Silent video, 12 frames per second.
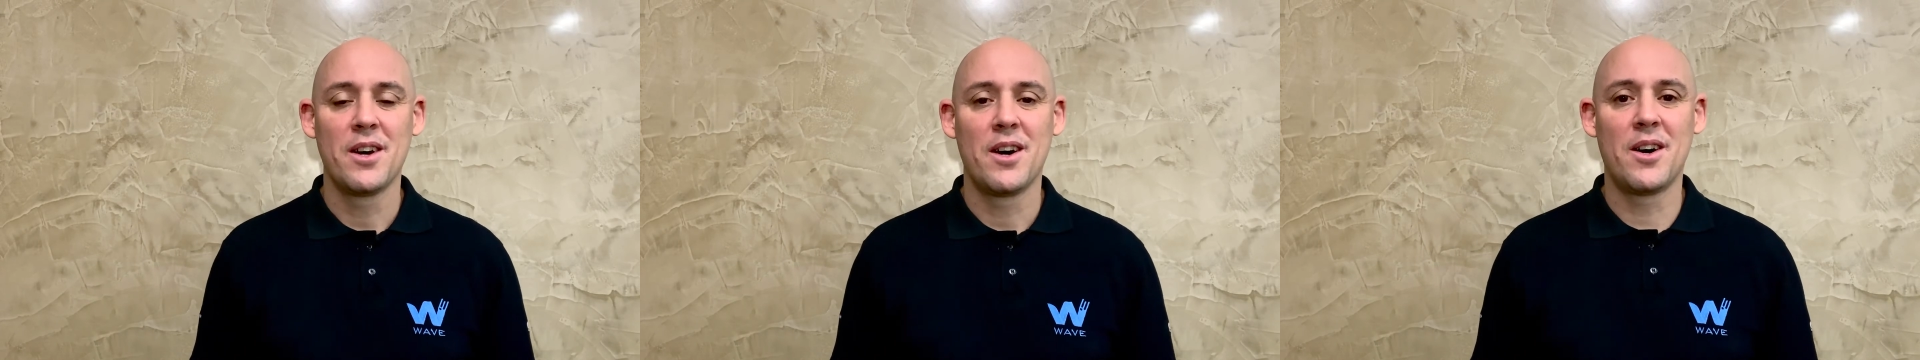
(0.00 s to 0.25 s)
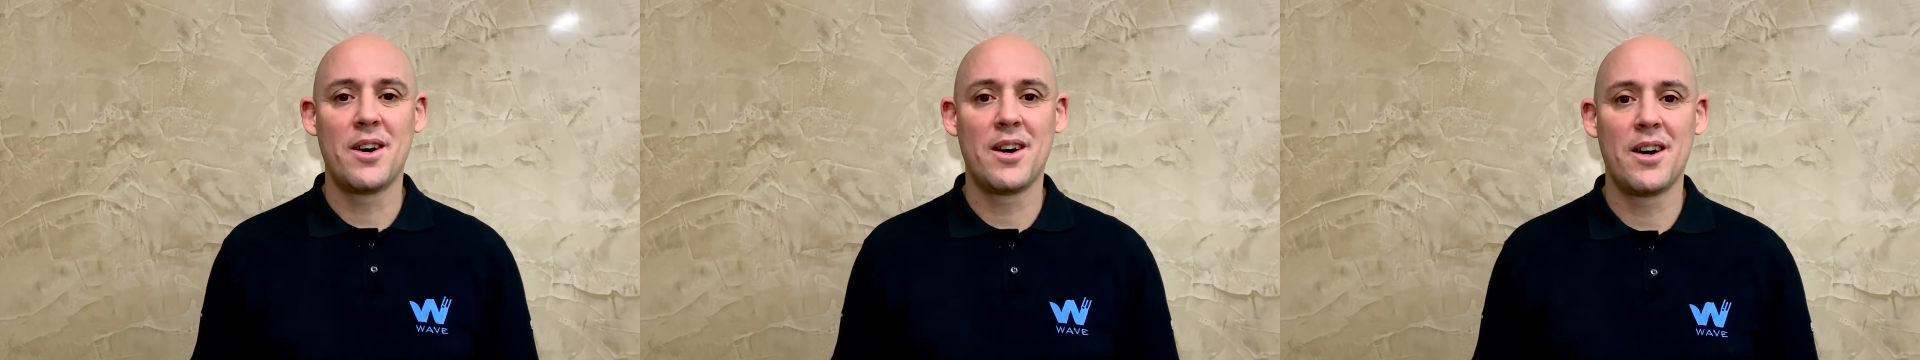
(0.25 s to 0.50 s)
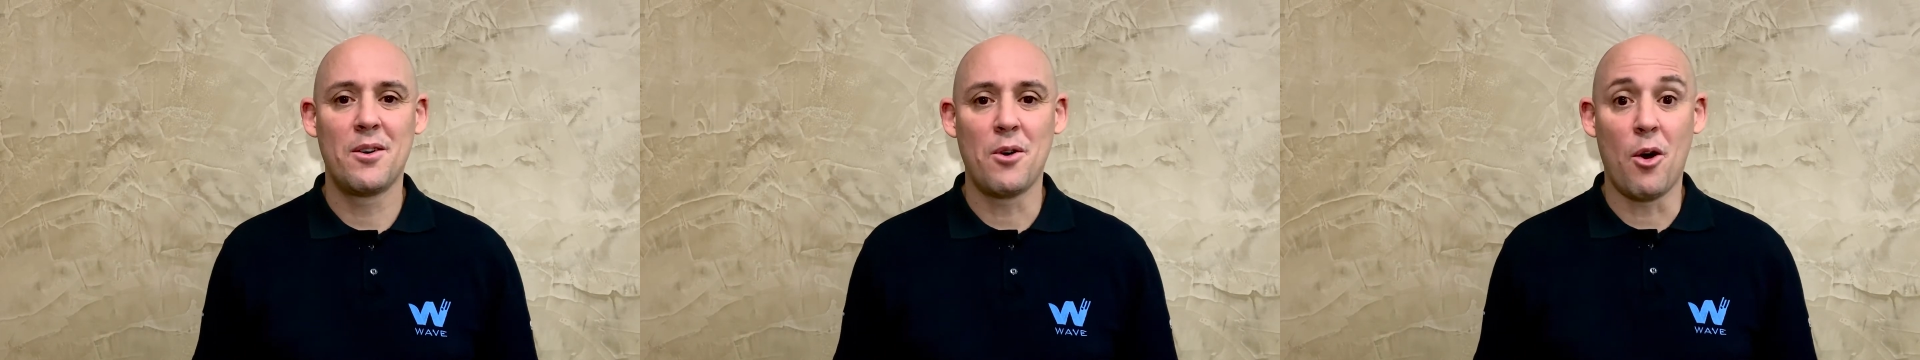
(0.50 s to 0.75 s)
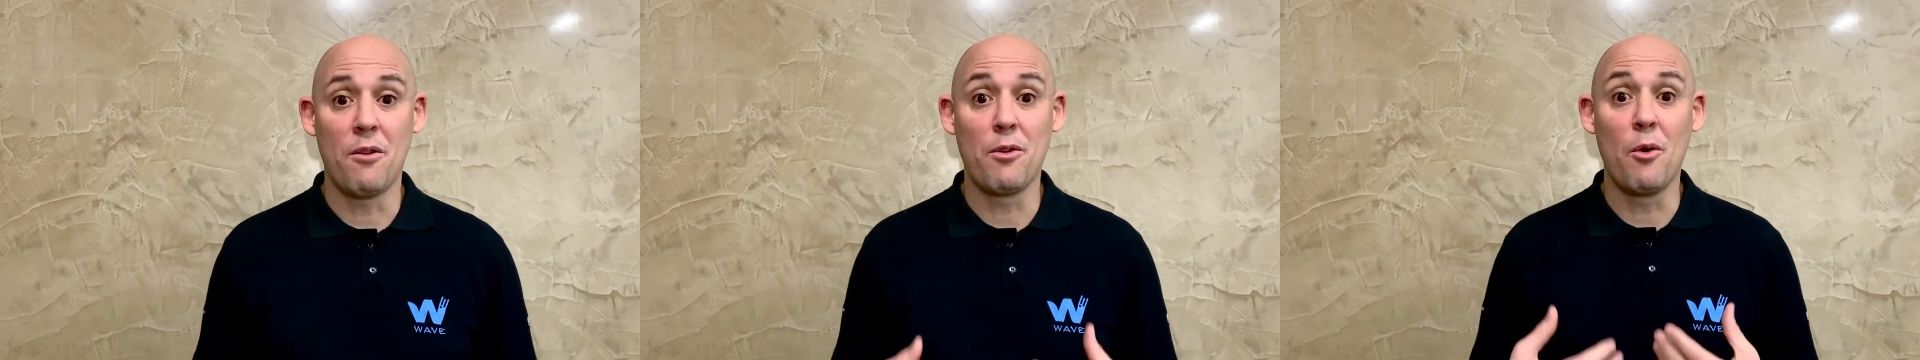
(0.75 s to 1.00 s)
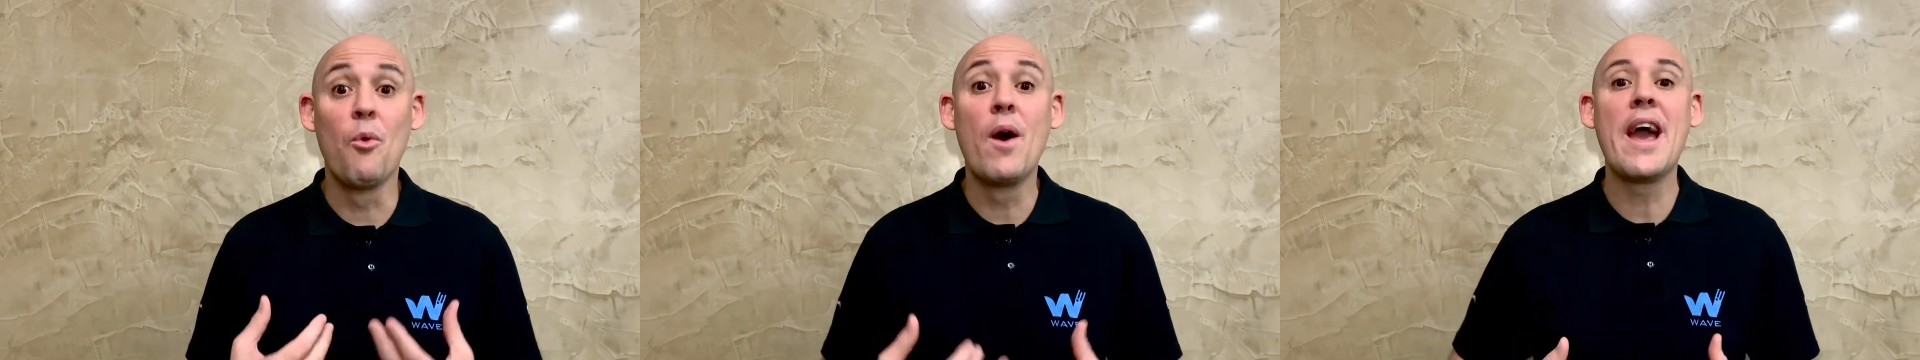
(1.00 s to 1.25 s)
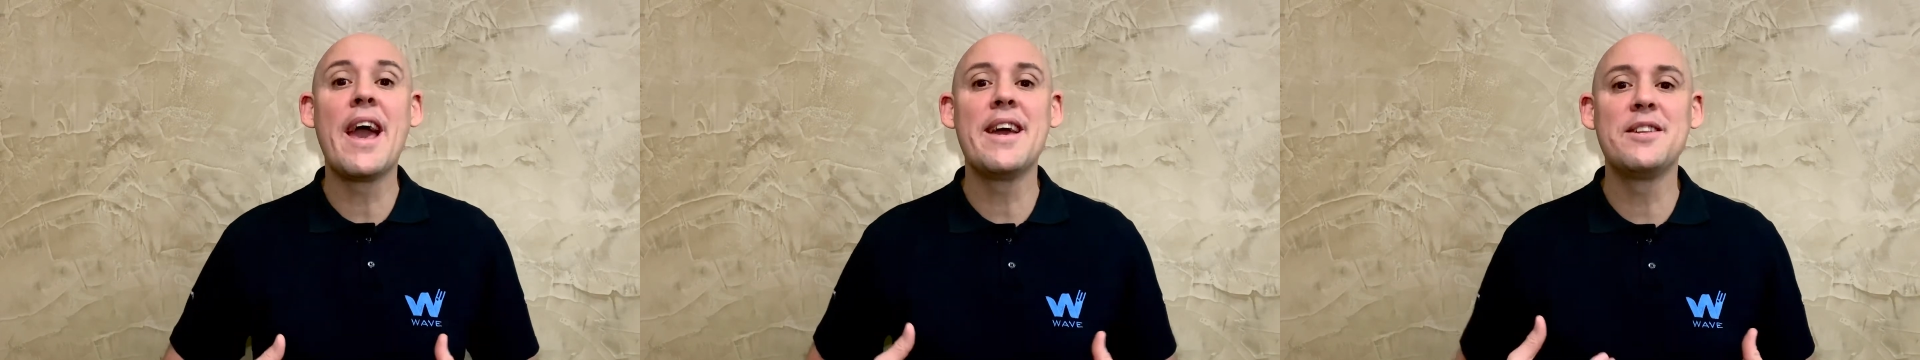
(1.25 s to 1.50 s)
a
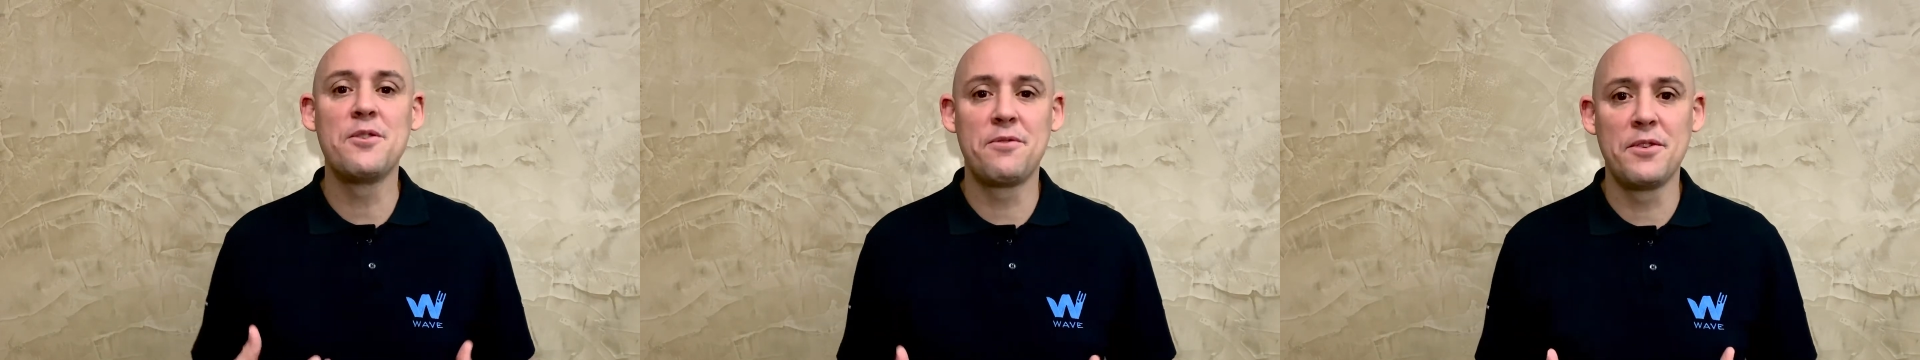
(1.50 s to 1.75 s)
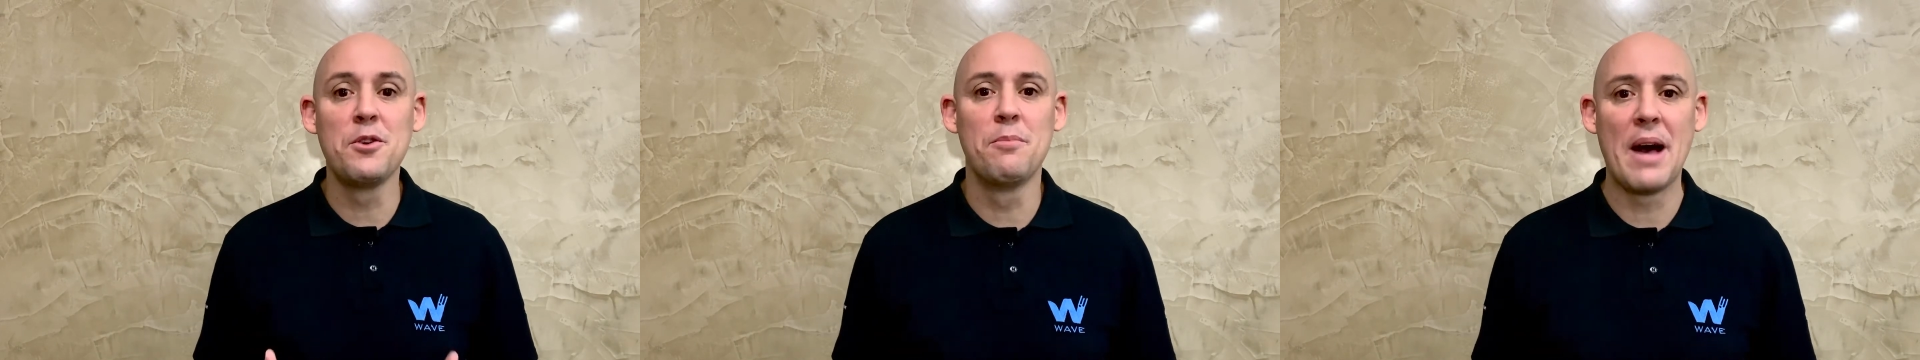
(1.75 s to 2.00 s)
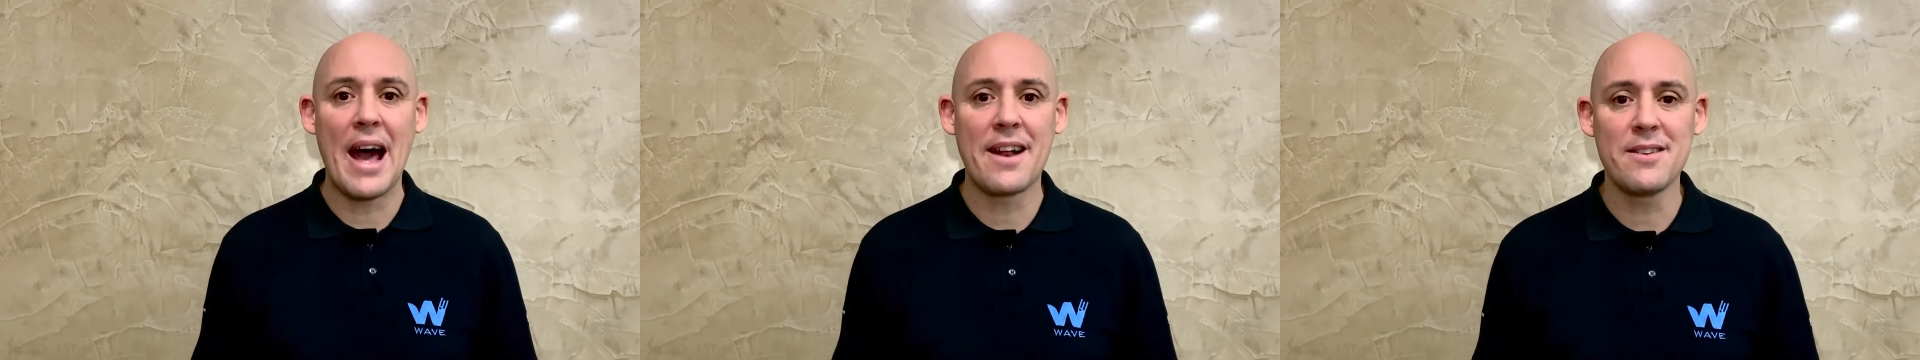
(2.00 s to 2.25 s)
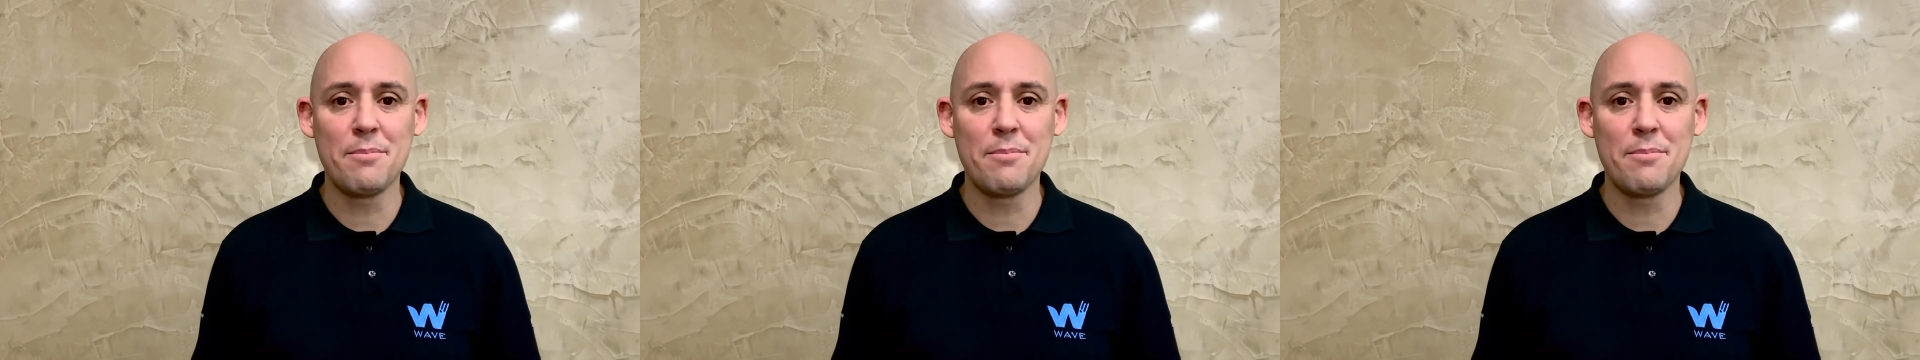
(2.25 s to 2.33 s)
way to feel better,